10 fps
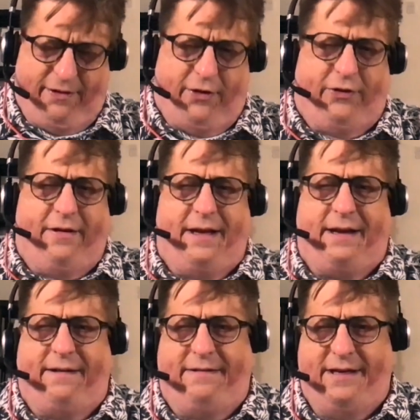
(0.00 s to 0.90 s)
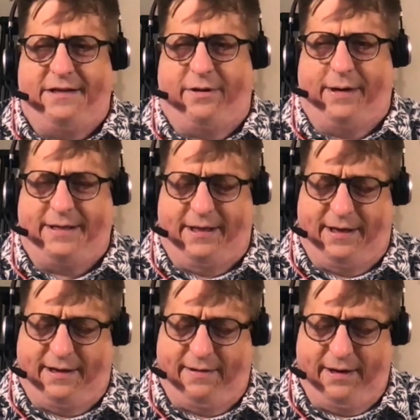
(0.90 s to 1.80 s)
those of you that did donate to
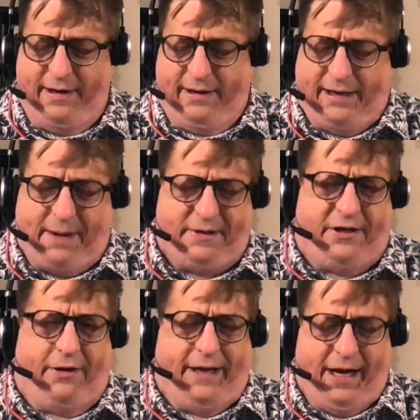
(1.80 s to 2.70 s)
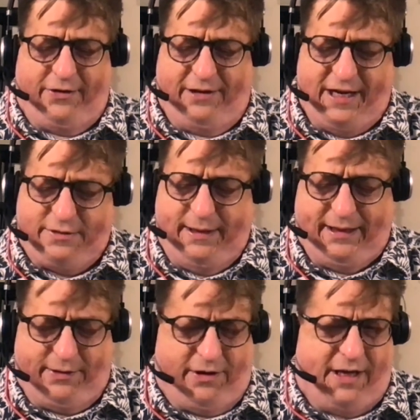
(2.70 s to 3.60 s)
the Comics Curing Cancer last week,
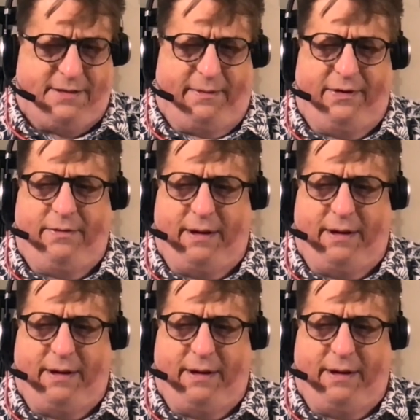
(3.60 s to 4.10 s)
that was awesome of you. I